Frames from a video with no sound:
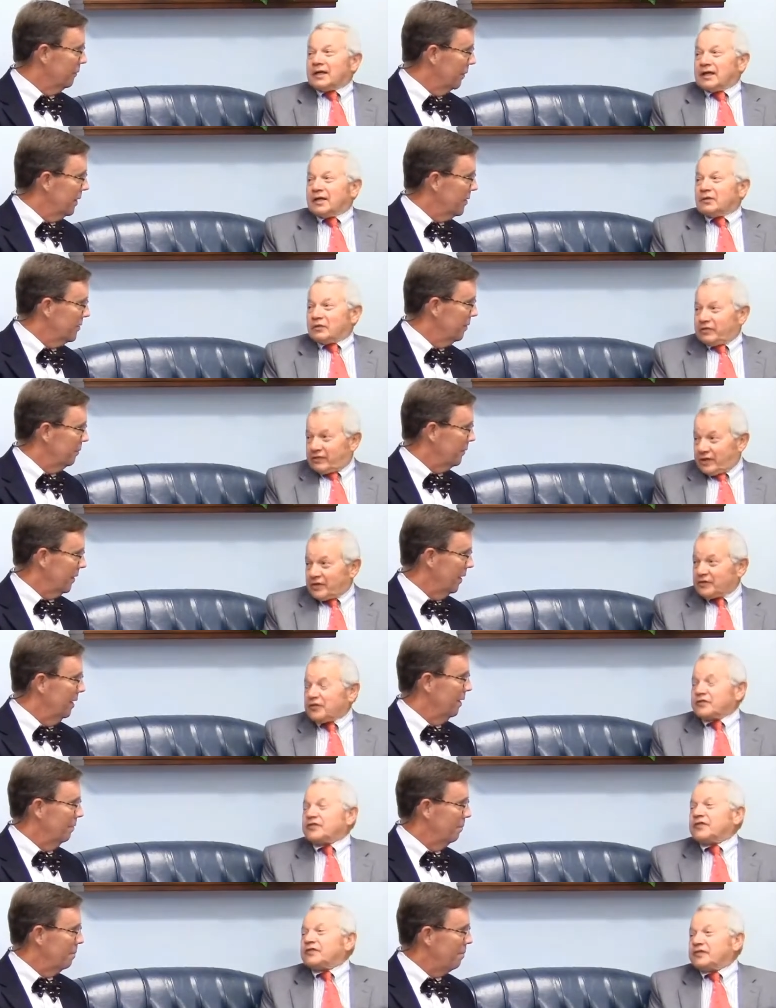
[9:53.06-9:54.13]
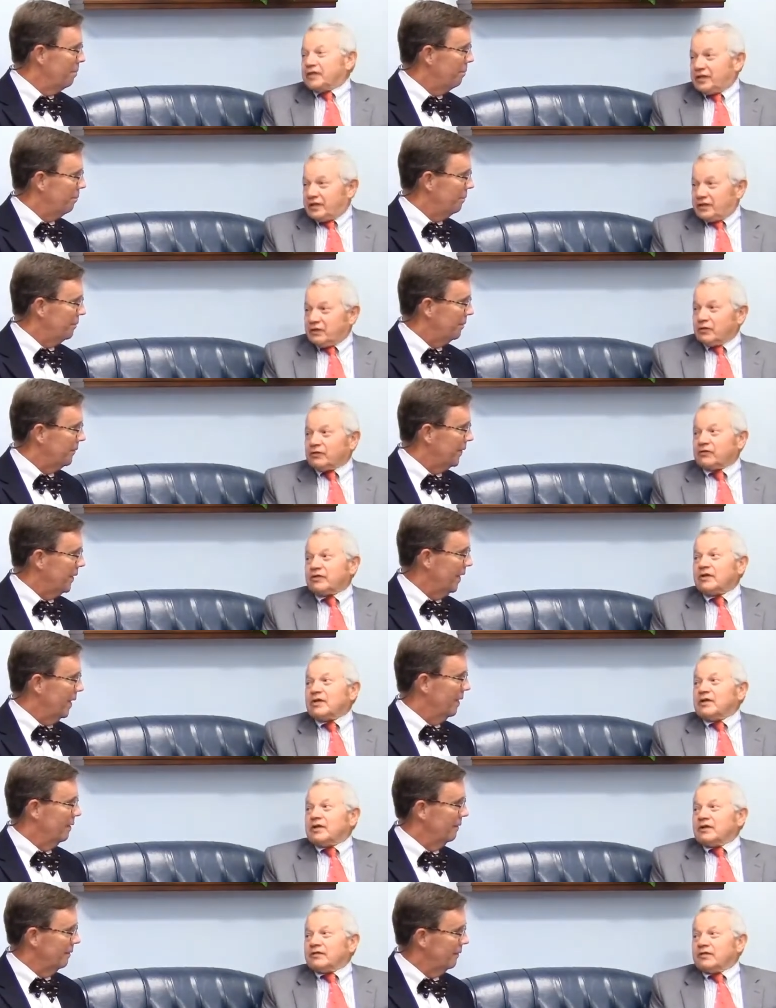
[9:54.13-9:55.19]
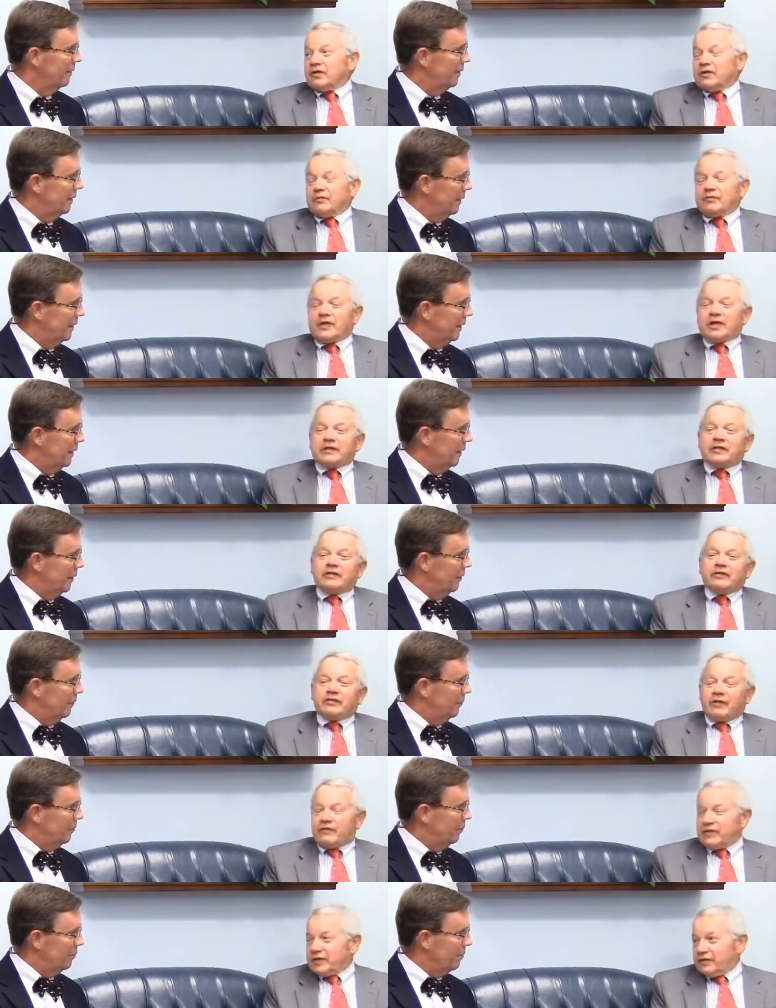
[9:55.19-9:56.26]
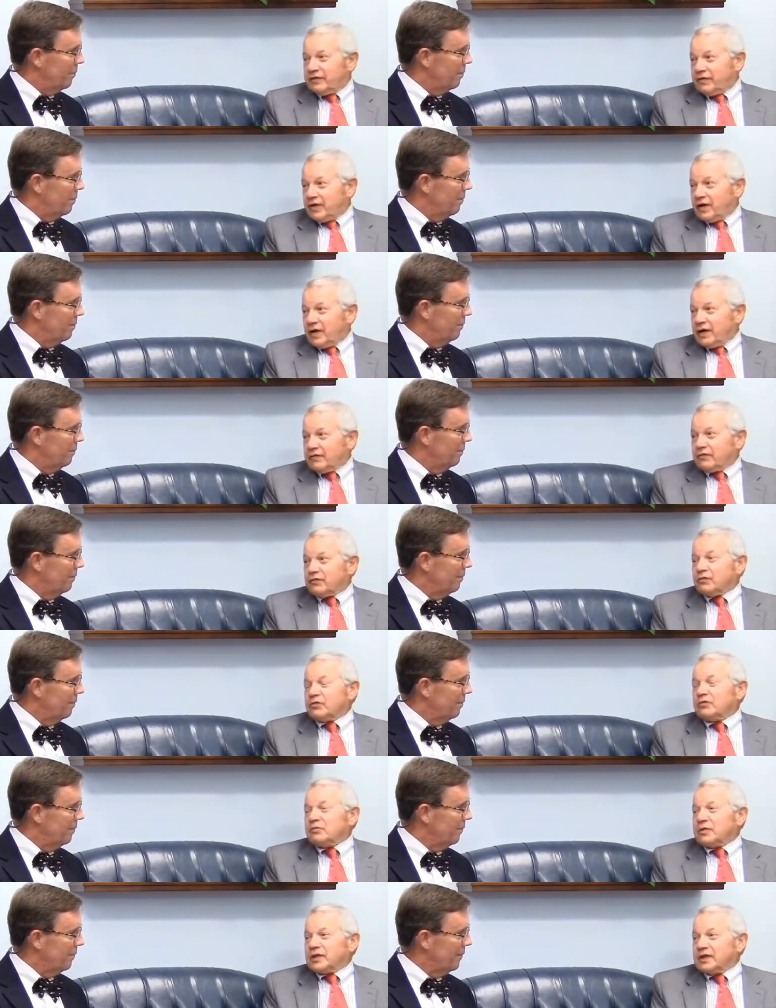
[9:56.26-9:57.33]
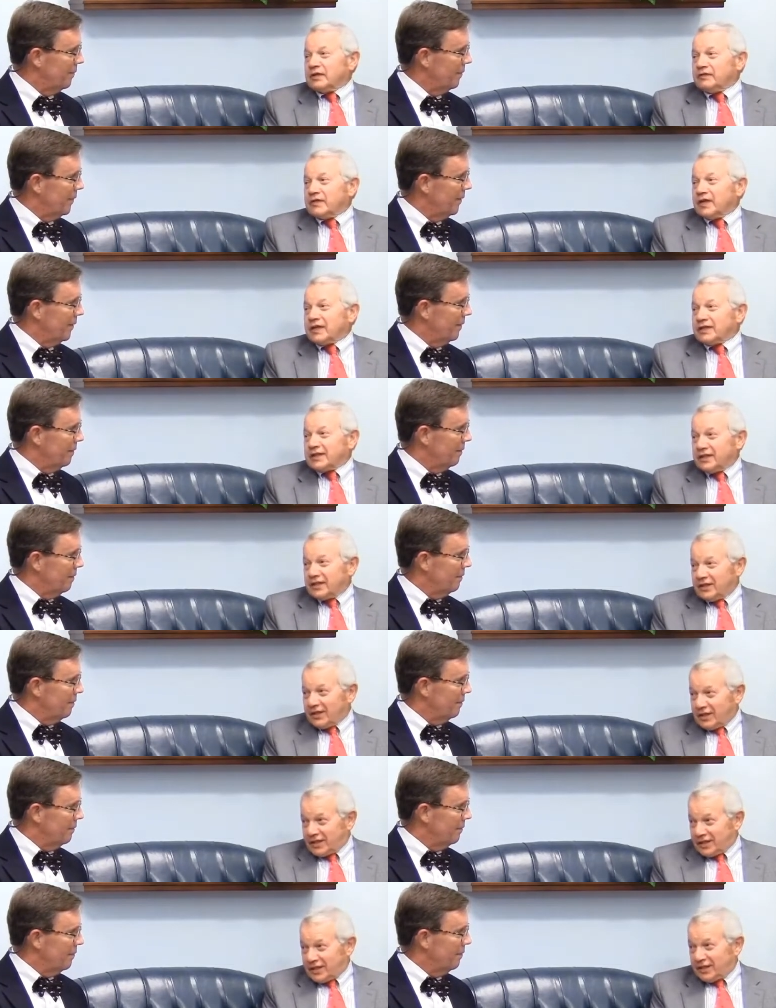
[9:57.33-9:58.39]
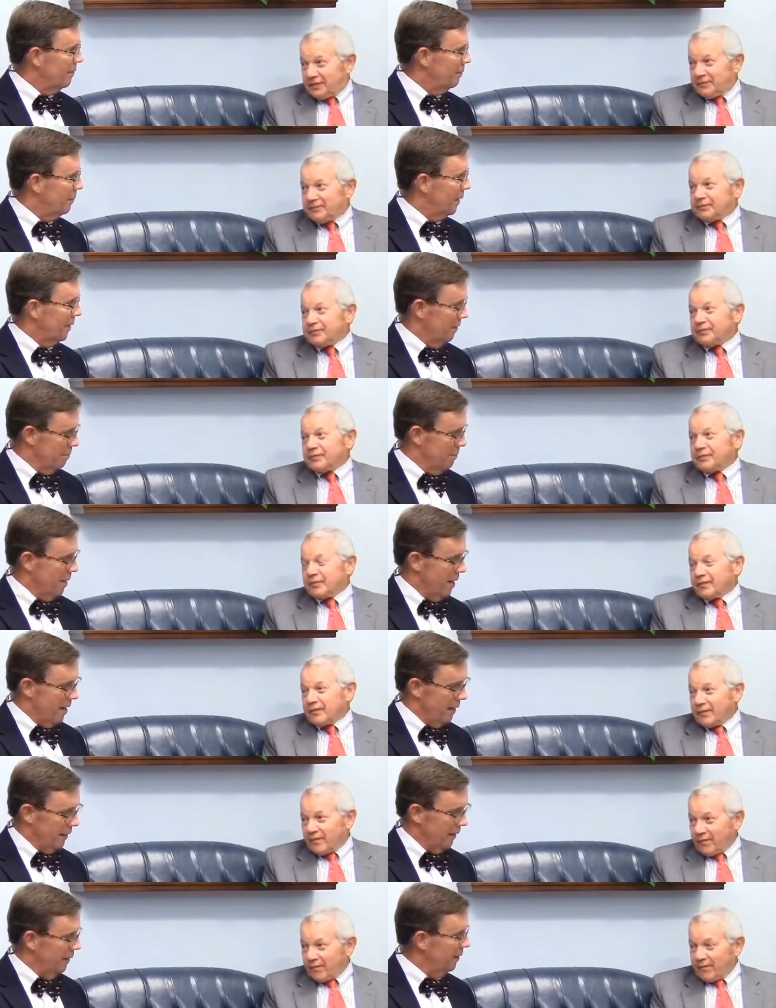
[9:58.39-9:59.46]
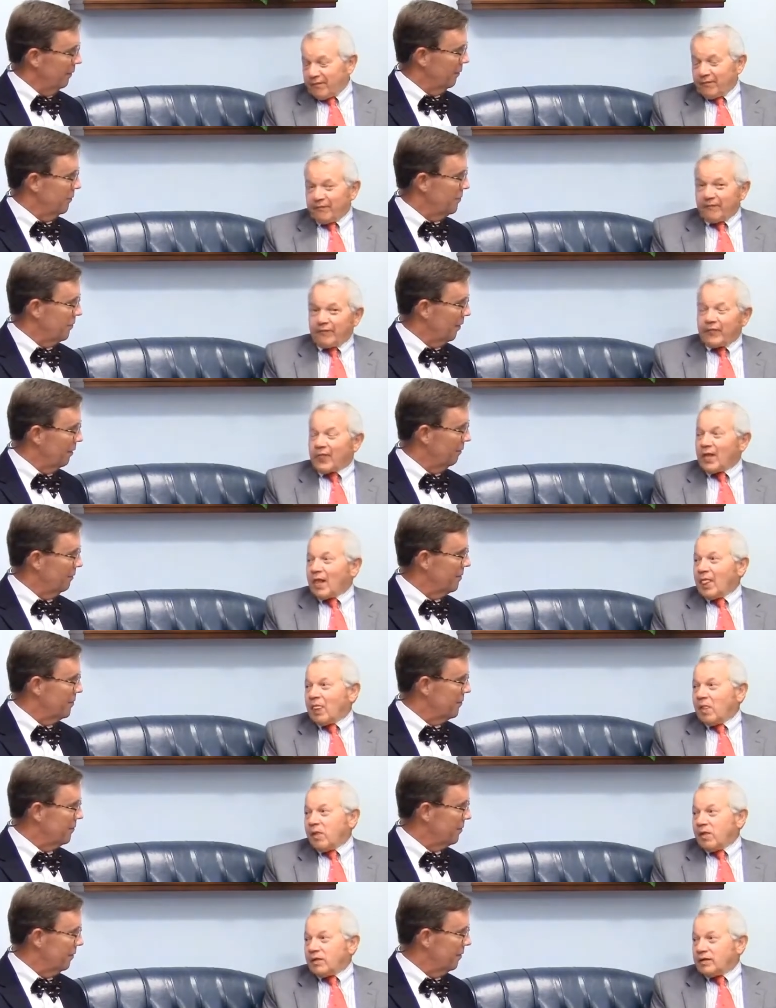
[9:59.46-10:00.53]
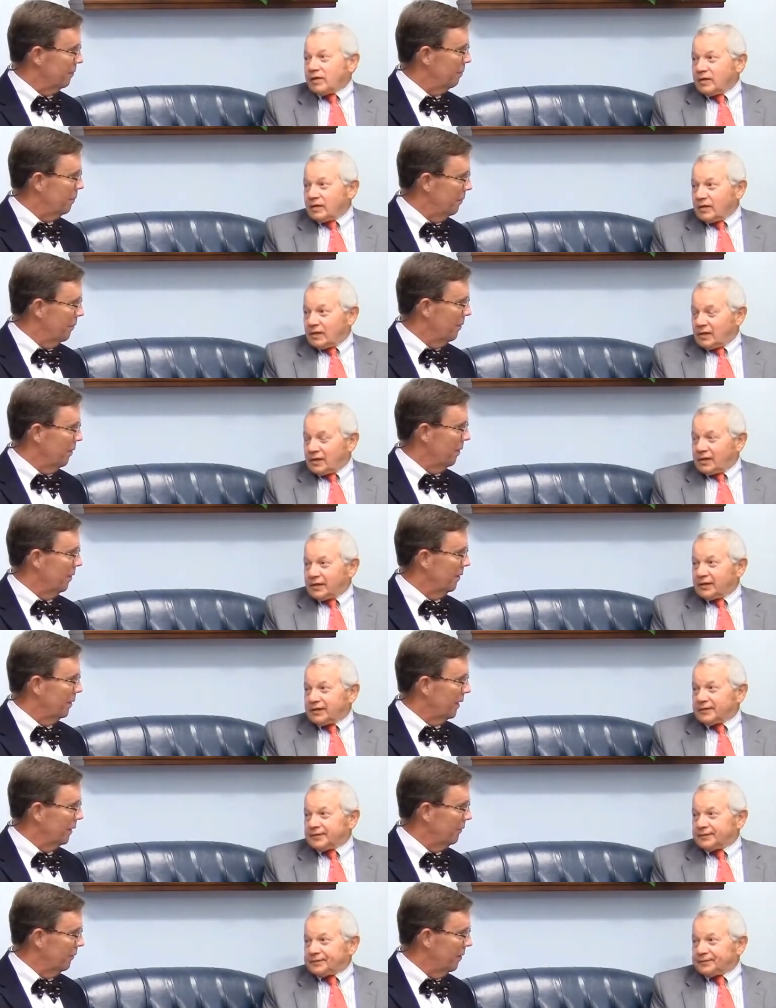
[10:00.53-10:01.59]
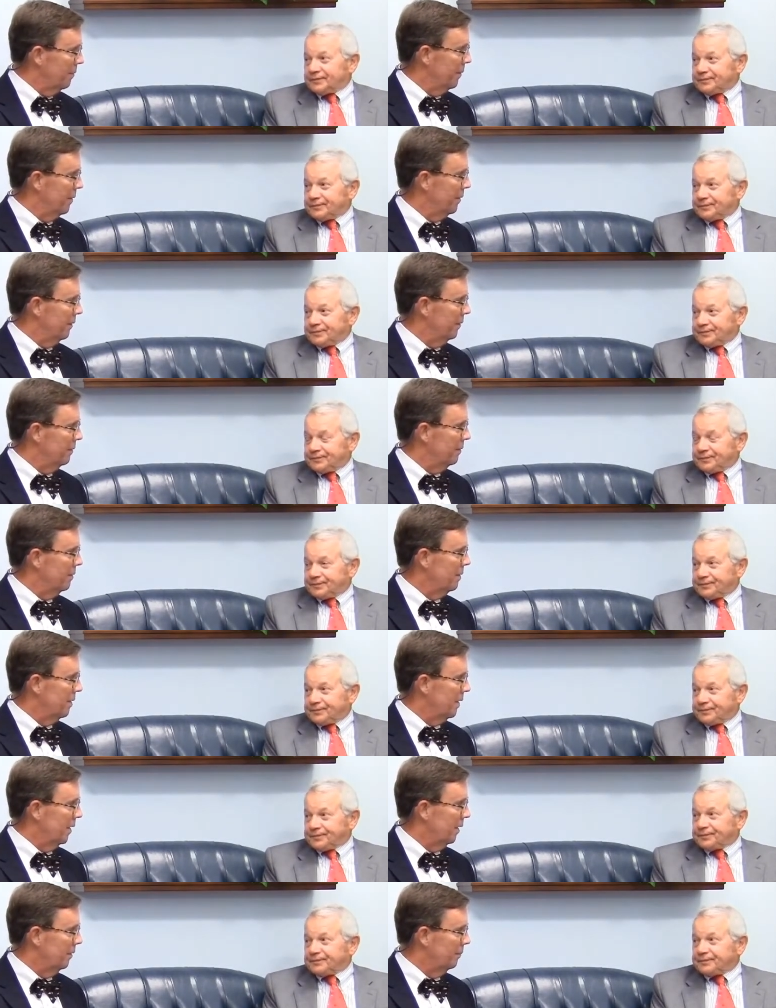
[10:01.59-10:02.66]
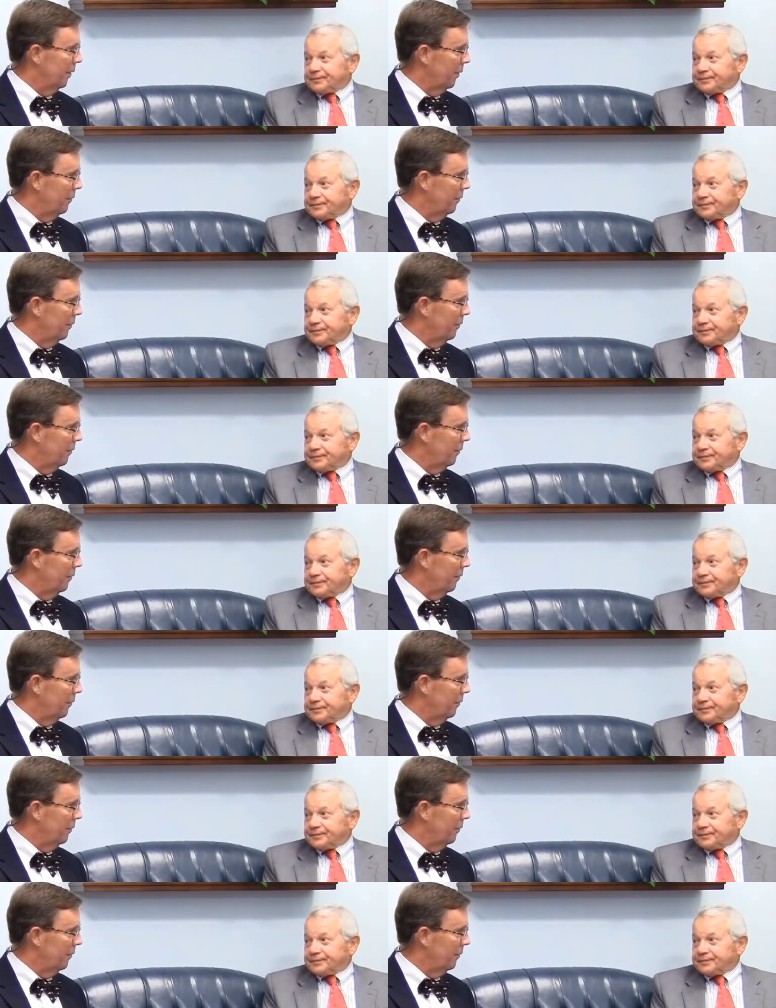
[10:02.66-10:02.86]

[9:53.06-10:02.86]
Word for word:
Speaker 1: for quite I was there time. for 15 years. Yeah. From 1975 through the middle of 1990.
Speaker 2: But combining your service to the poor, criminal, uh,